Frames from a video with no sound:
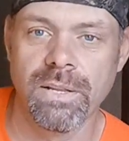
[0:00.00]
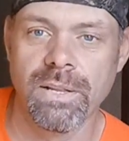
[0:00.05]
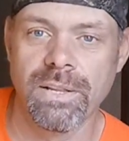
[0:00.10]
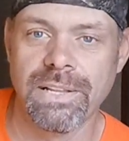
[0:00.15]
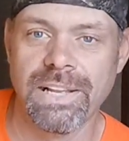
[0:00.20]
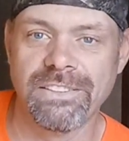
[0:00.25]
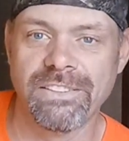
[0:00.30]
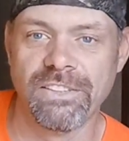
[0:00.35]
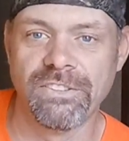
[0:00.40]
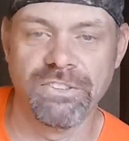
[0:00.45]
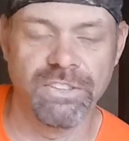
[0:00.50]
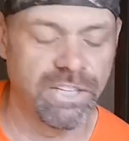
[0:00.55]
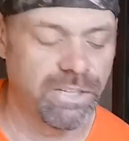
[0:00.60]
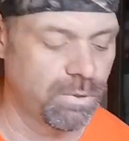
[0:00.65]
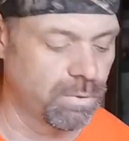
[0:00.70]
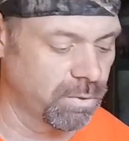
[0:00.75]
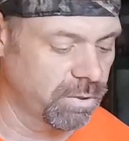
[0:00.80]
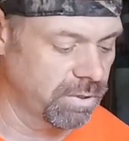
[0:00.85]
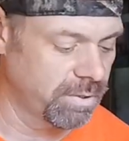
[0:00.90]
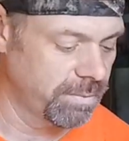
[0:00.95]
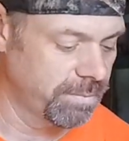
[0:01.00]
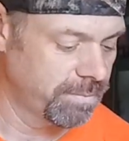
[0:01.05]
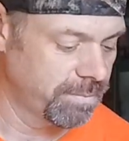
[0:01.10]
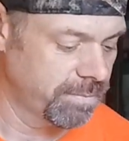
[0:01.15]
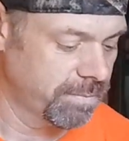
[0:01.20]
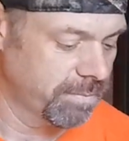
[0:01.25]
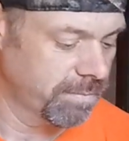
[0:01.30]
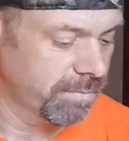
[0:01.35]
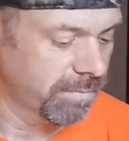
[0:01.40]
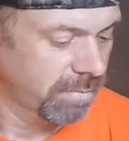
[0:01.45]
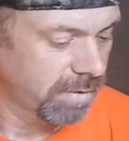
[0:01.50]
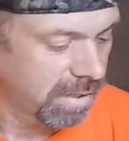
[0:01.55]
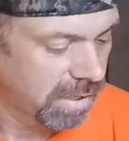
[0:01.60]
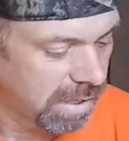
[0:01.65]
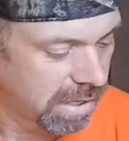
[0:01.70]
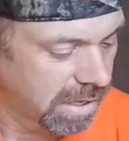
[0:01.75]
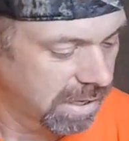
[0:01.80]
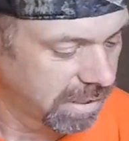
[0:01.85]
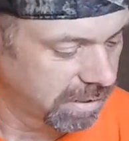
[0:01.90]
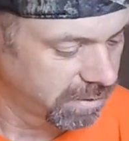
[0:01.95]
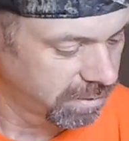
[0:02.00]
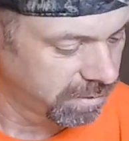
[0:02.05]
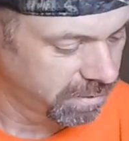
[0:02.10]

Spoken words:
that's a G chord, and